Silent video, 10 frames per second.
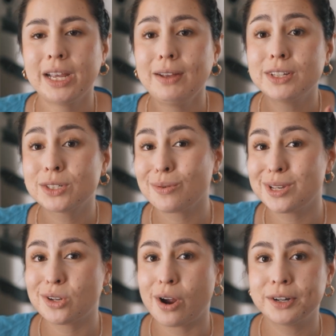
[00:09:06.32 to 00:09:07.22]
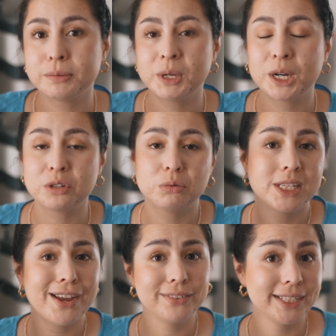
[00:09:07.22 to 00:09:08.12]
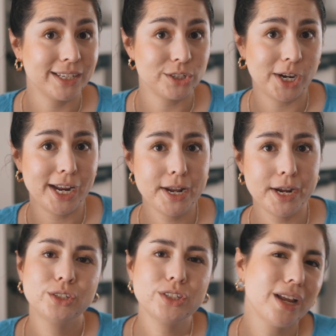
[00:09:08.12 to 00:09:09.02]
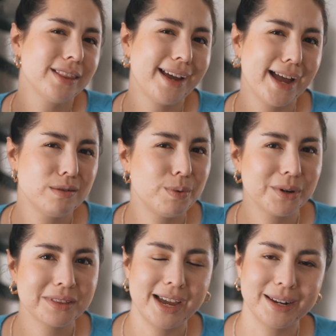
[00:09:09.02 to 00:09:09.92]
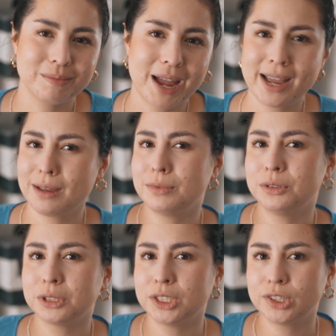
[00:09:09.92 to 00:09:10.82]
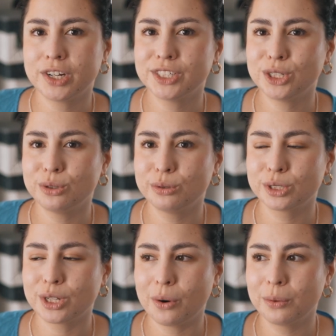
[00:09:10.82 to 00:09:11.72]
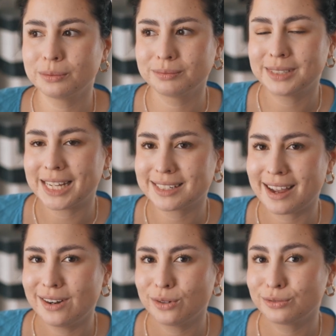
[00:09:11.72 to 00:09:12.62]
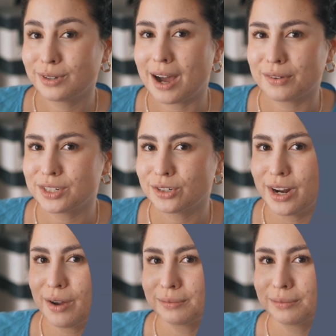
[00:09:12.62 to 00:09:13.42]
I gave this 3 stars because definitely entertaining, just not the kind of book that I am usually drawn to, so that's kind of how this turned out.